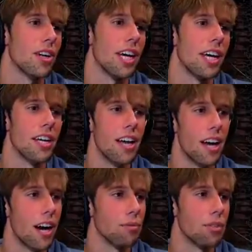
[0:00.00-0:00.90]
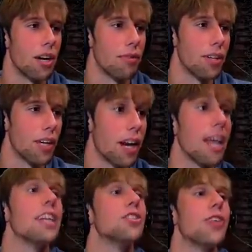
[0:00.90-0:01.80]
Okay, I'm trying to figure
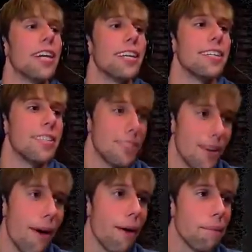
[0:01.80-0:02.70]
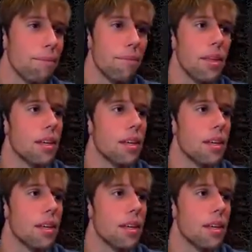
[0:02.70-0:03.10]
out how to drain this hill,